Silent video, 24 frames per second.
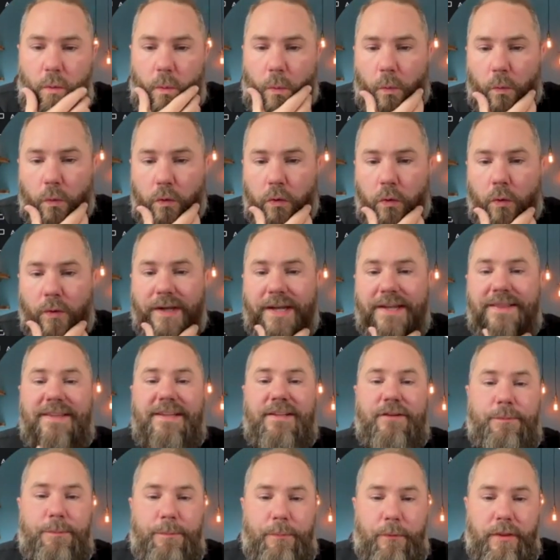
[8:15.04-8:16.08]
look at
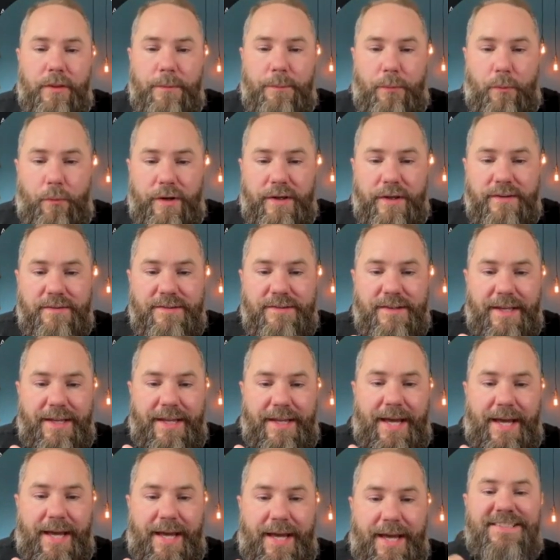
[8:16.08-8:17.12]
these bullet points and
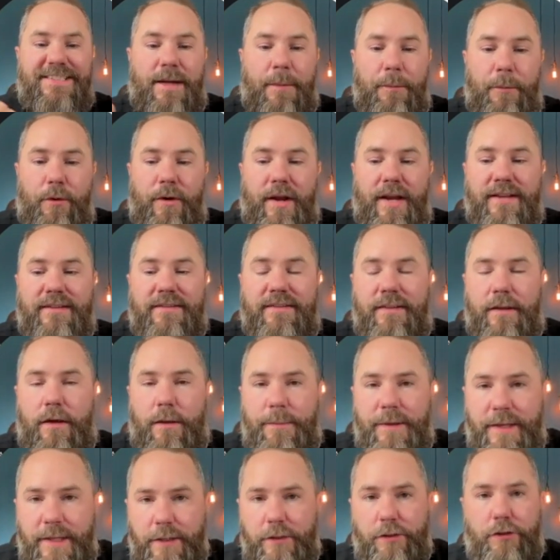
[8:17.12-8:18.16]
kind of summarize them
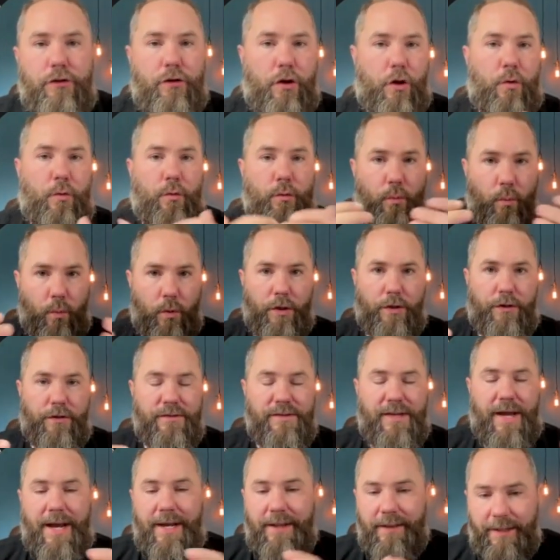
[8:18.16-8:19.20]
in your own words.
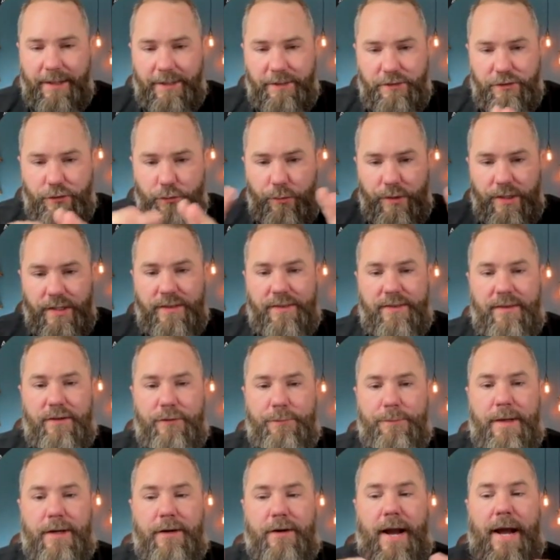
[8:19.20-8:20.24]
I like doing it this
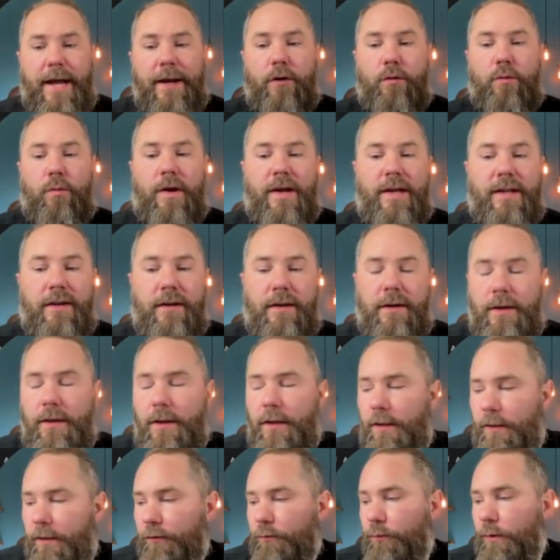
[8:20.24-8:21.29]
better. I don't write
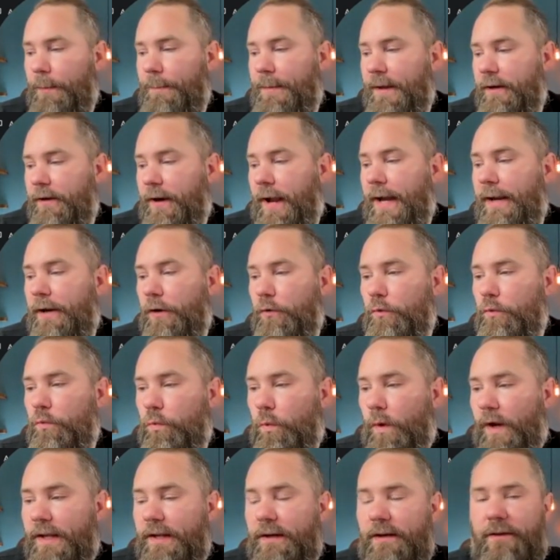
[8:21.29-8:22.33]
this way better. I don't
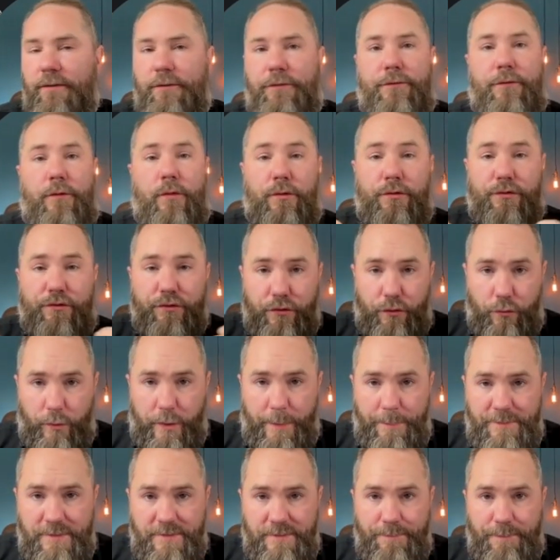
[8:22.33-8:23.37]
write full
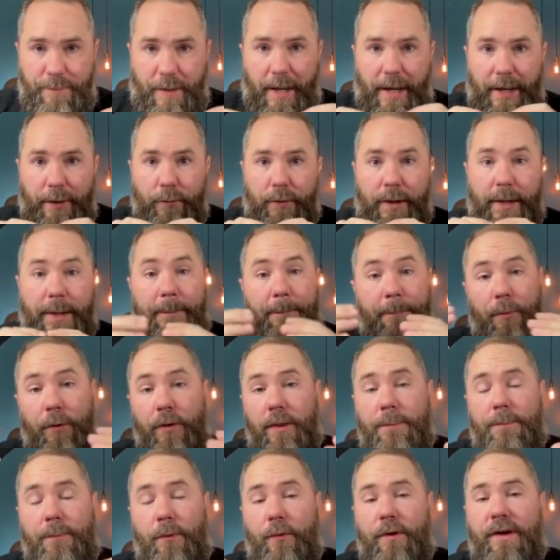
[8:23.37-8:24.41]
scripts. I write
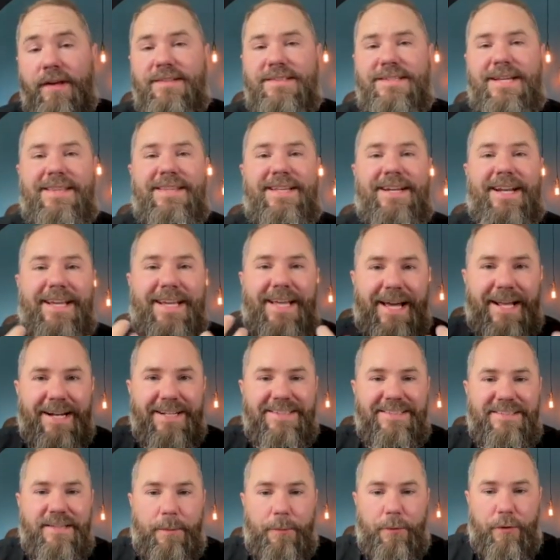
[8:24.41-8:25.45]
bullet points and then I kind of
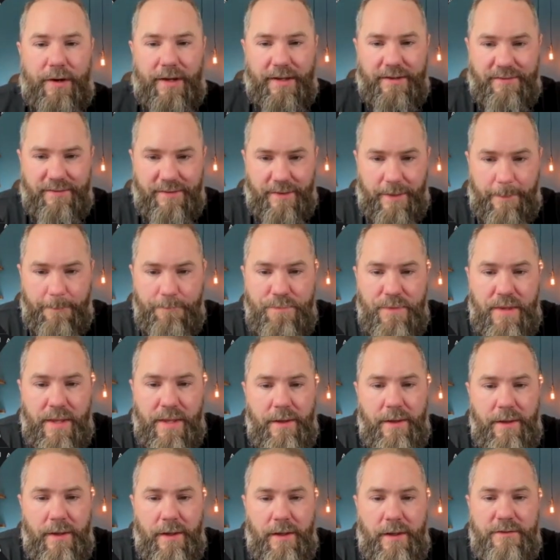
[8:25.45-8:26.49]
summarize them.
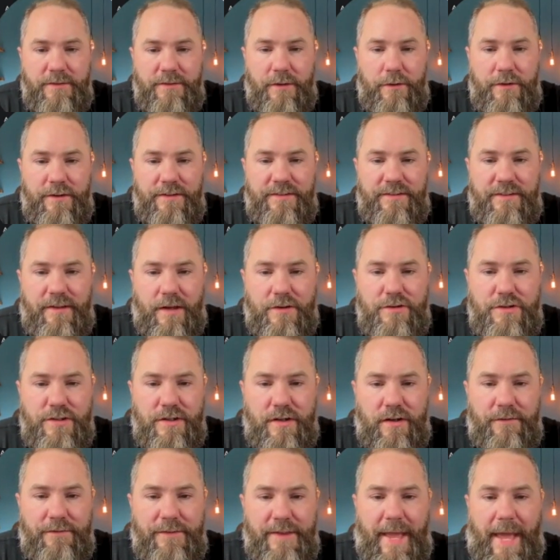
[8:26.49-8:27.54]
So discussion
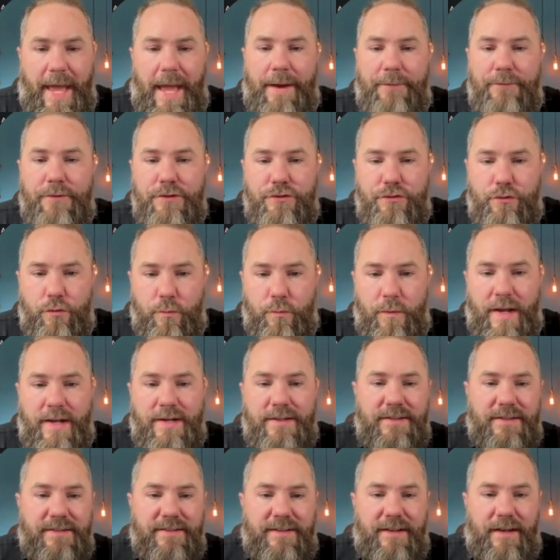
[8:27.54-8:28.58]
of the average rent,
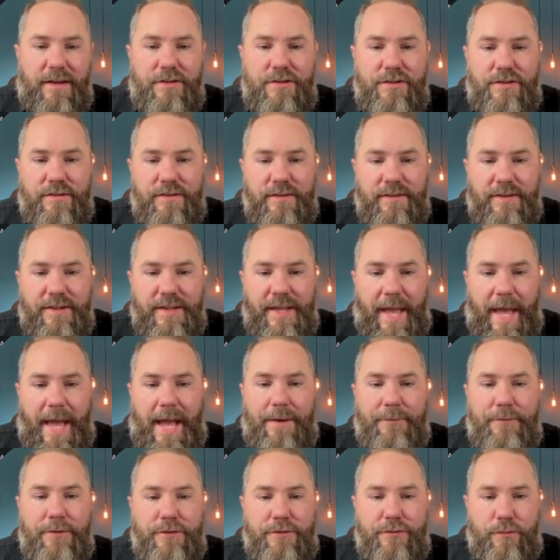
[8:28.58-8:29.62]
discuss the
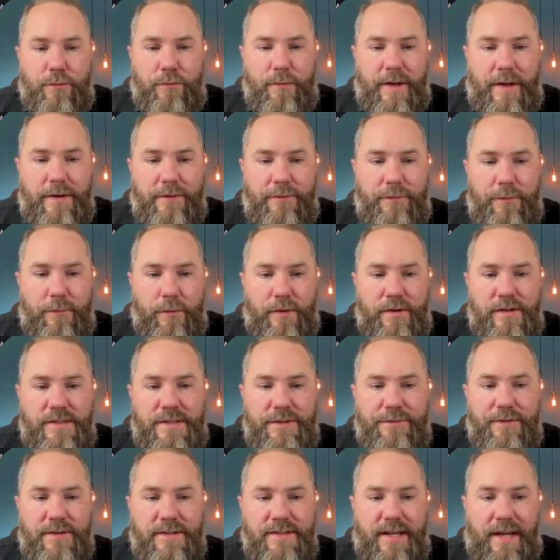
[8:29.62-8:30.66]
average rent for
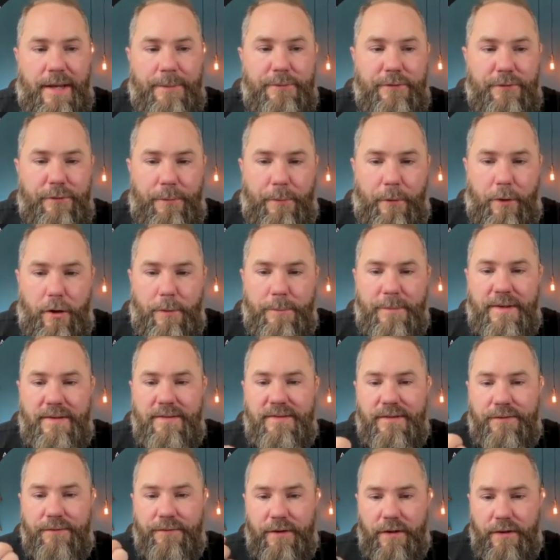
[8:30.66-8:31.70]
different types of
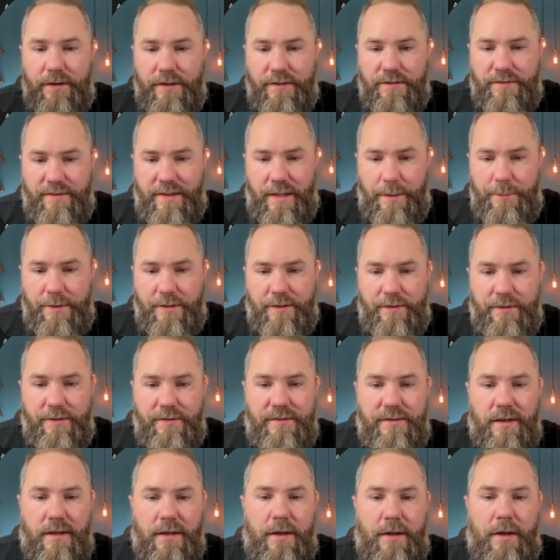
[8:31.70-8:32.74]
apartments in various
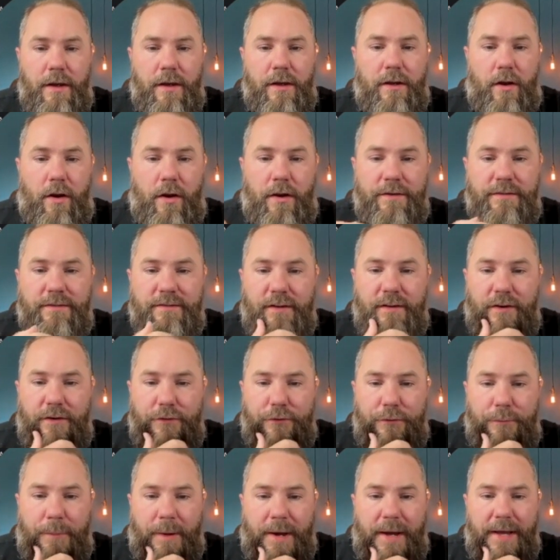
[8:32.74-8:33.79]
neighborhoods. Cost
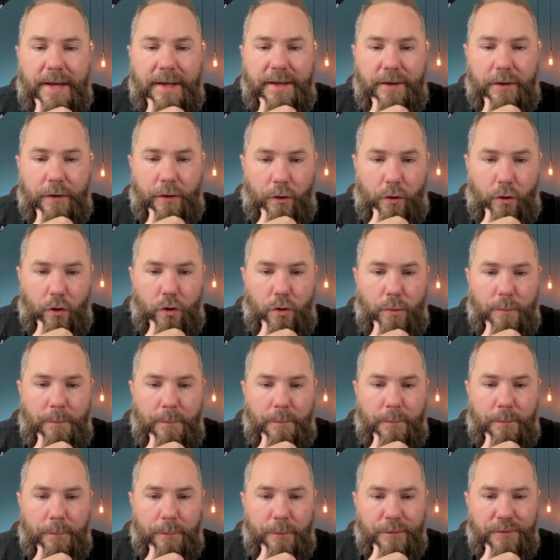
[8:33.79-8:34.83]
of buying a
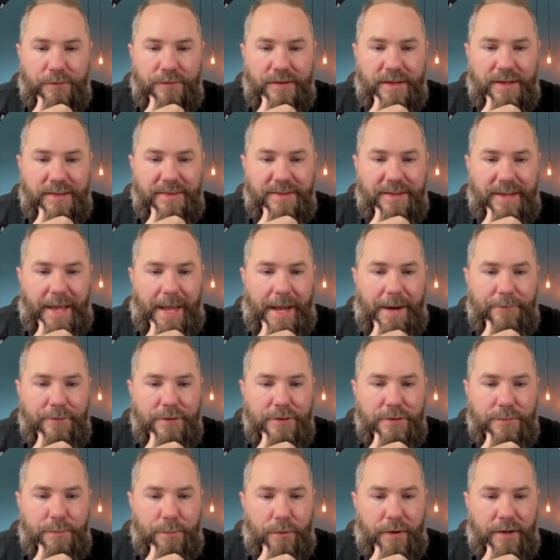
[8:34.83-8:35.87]
home, present the
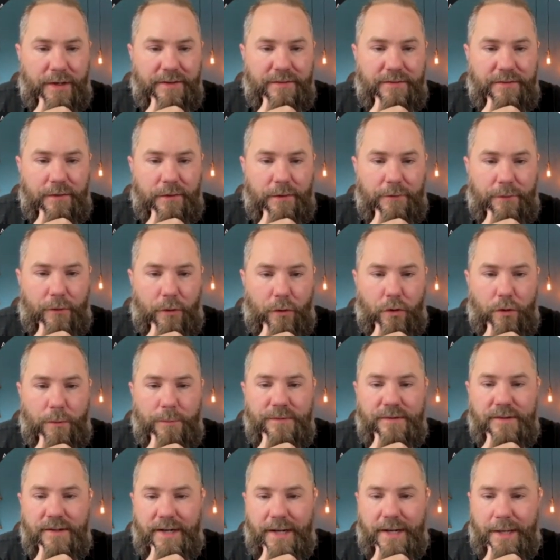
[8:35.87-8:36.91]
average price of
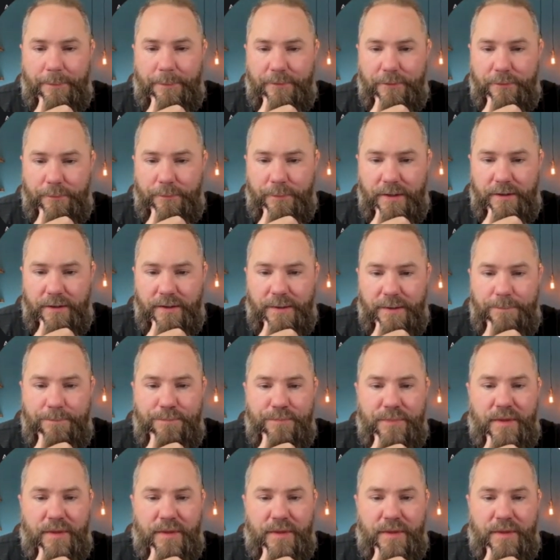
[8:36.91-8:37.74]
homes in Annapolis, Maryland.